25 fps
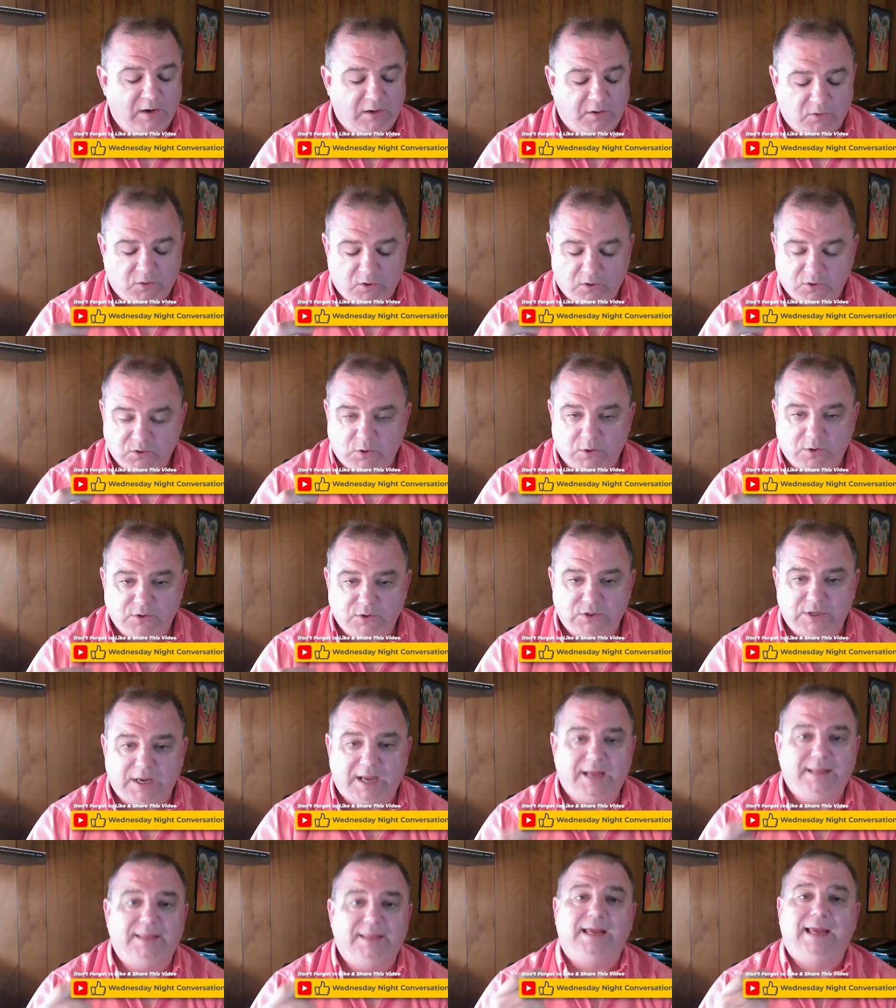director is going to
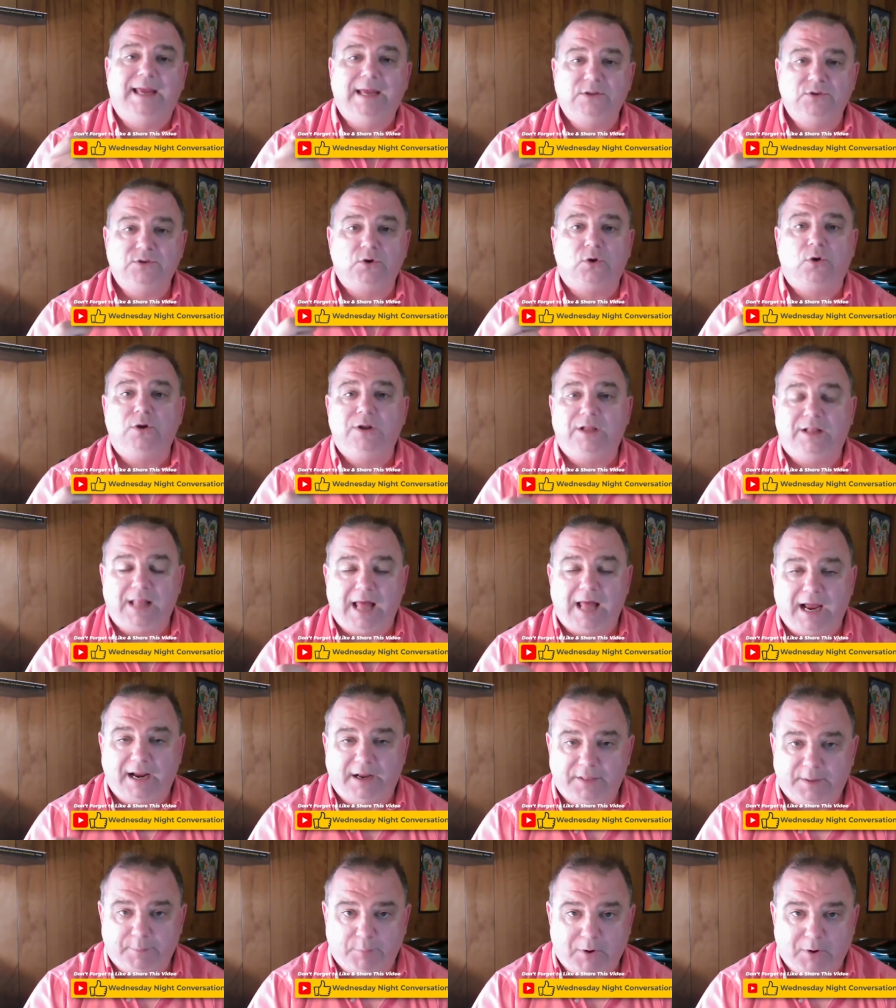say the kids are going to lie
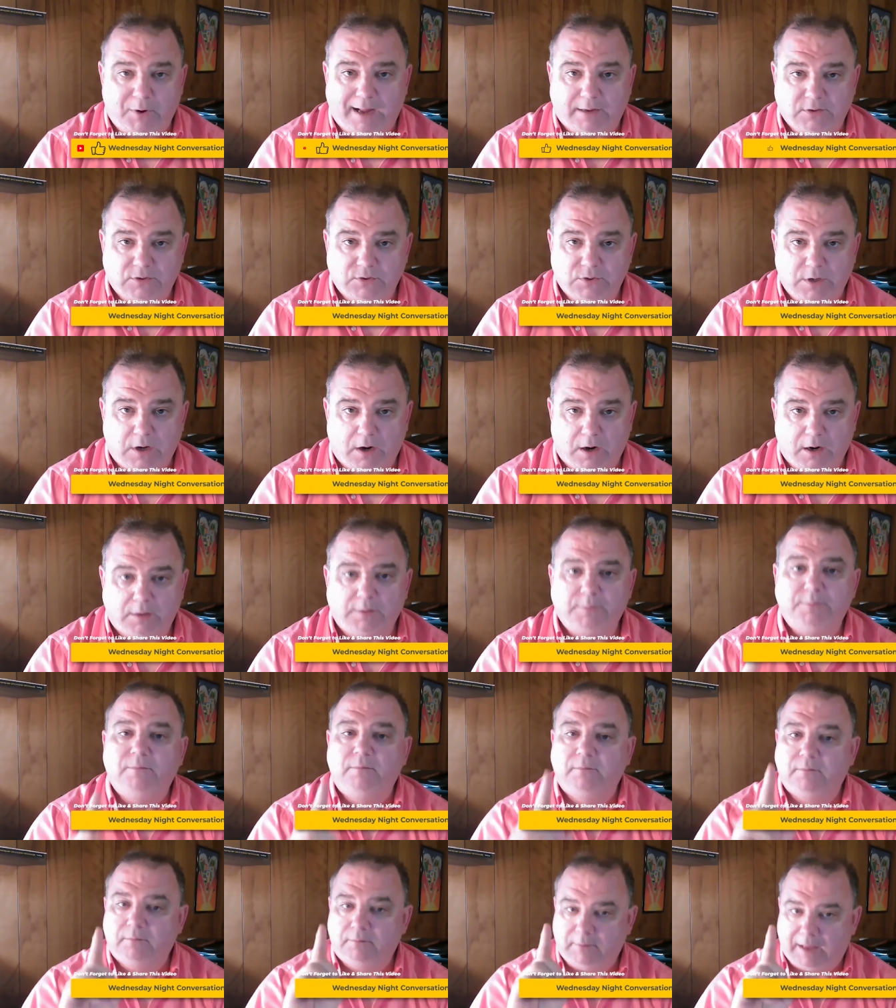on the practice card.
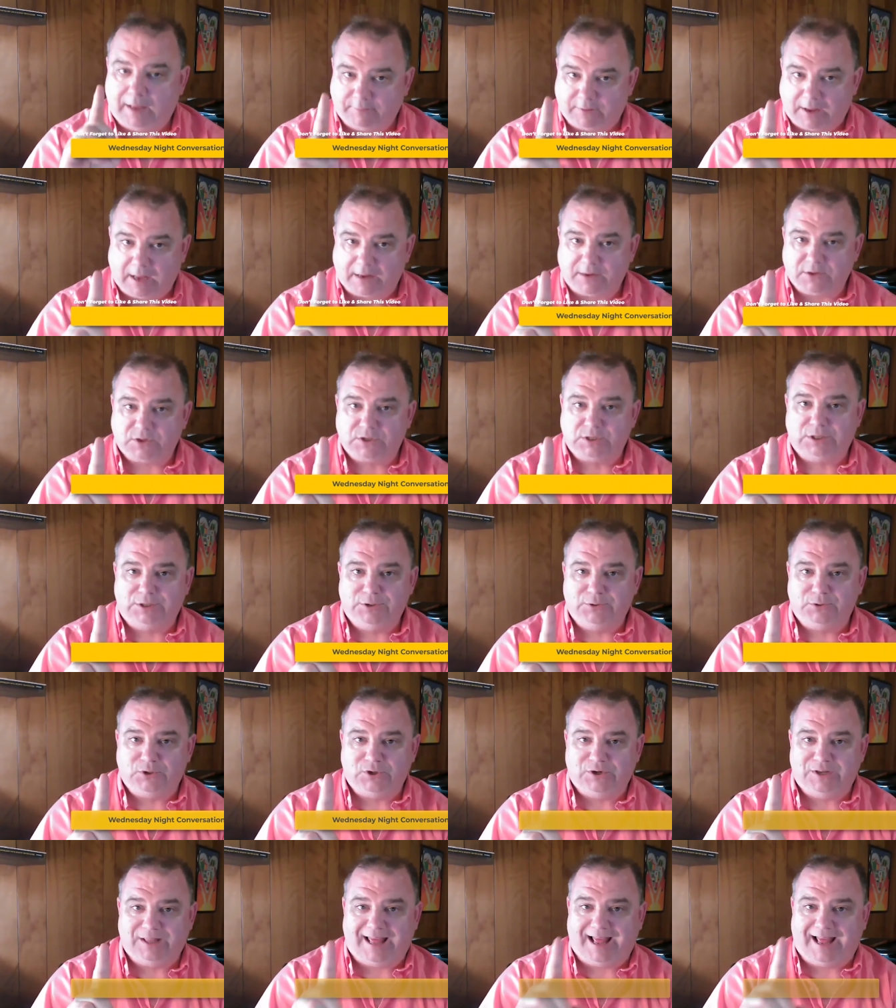I've got a
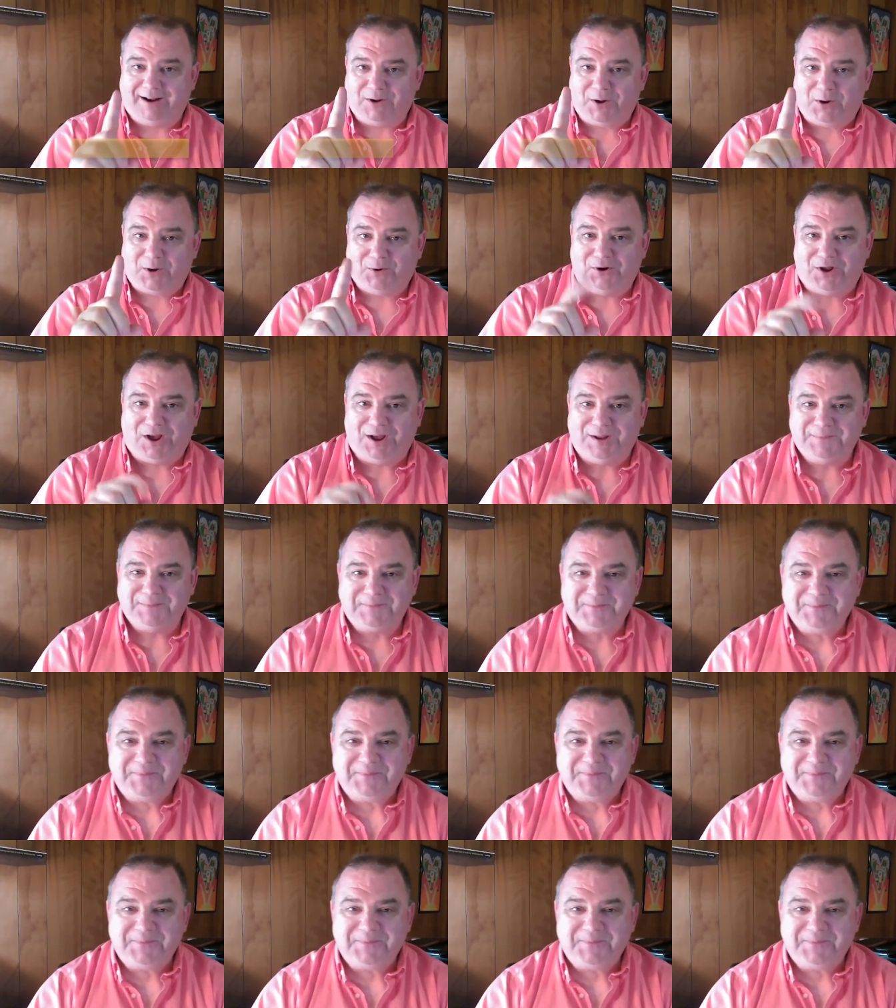solution to that. Hold on.